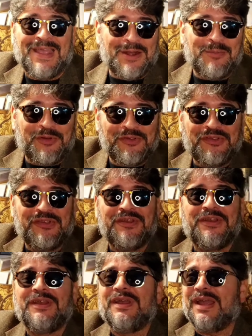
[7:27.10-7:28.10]
animals,
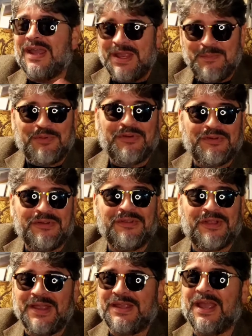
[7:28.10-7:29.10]

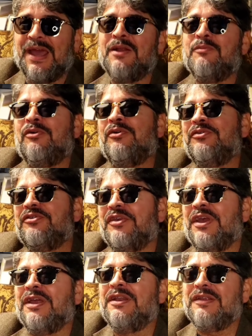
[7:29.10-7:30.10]
ape-like
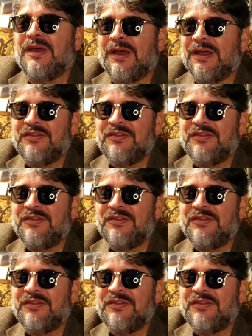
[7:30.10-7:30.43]
animals, and